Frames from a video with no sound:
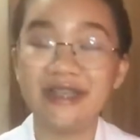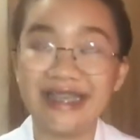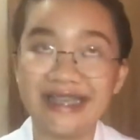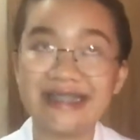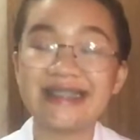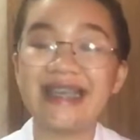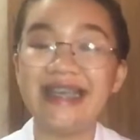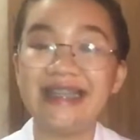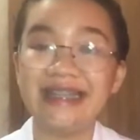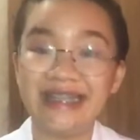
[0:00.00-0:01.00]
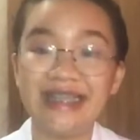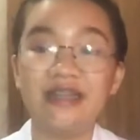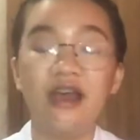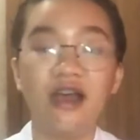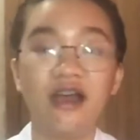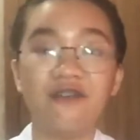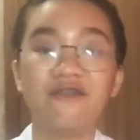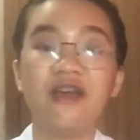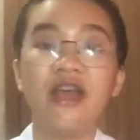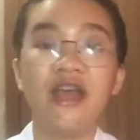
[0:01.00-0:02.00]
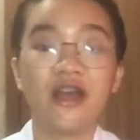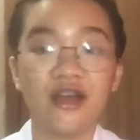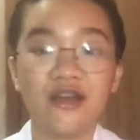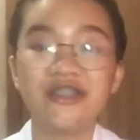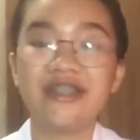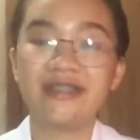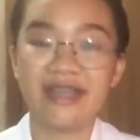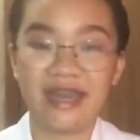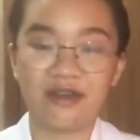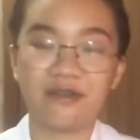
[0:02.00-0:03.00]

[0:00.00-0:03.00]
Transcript: is in need of urgent care.